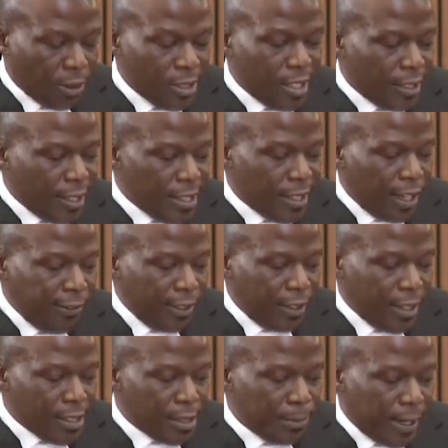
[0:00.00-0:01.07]
Doctor, there is
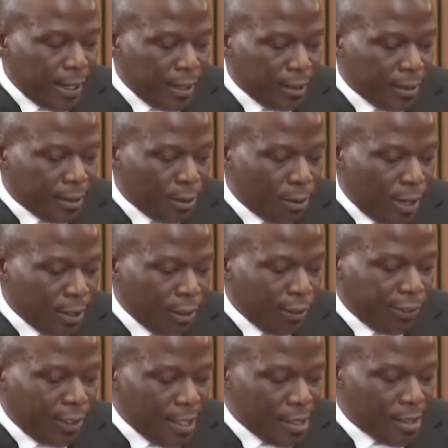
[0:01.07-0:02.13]
evidence by one
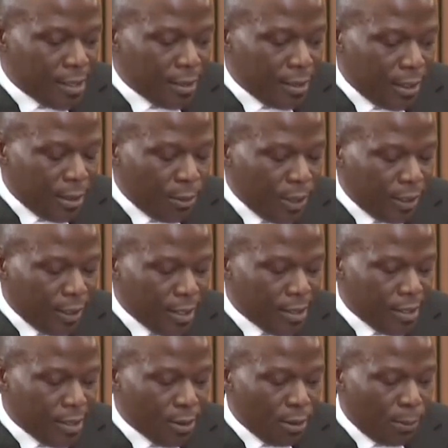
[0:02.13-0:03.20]
of these
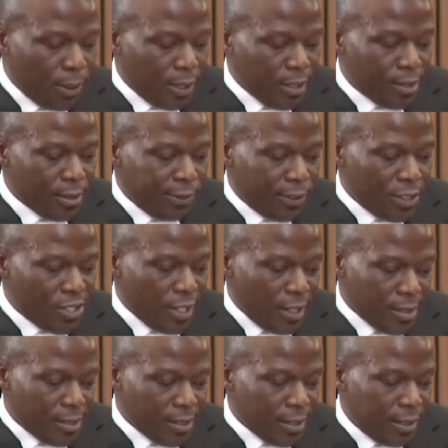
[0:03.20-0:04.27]
witnesses or police
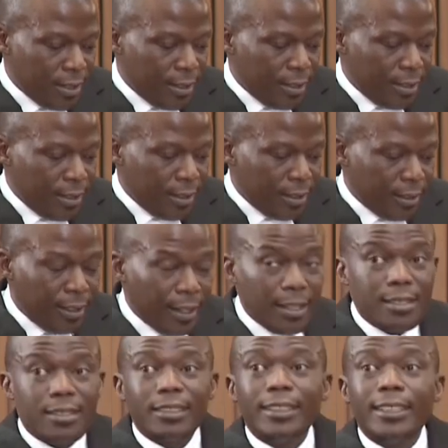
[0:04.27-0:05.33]
officials
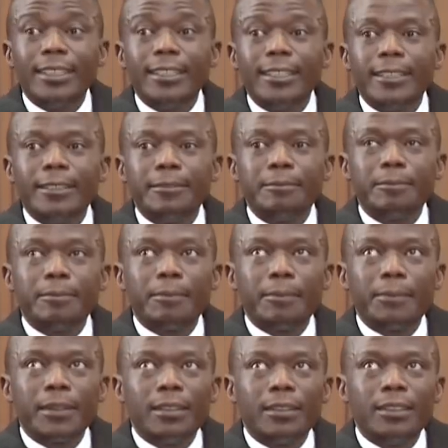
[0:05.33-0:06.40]
that the
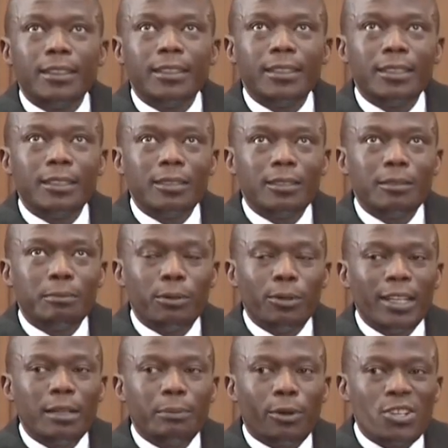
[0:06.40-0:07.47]

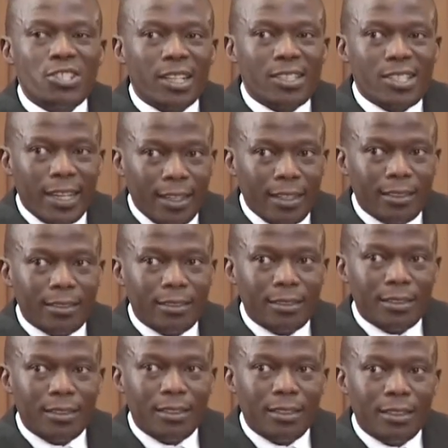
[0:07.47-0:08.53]
bullet projectile
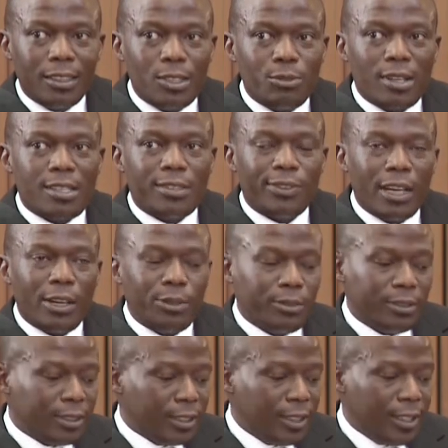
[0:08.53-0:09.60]
that was
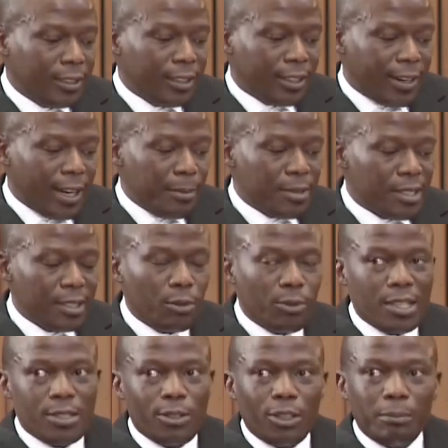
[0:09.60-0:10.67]
found at the crime
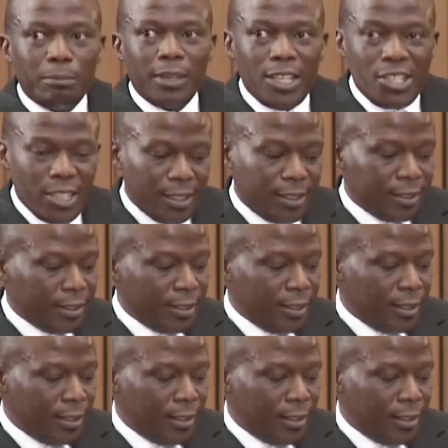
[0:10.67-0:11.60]
scene was not measured.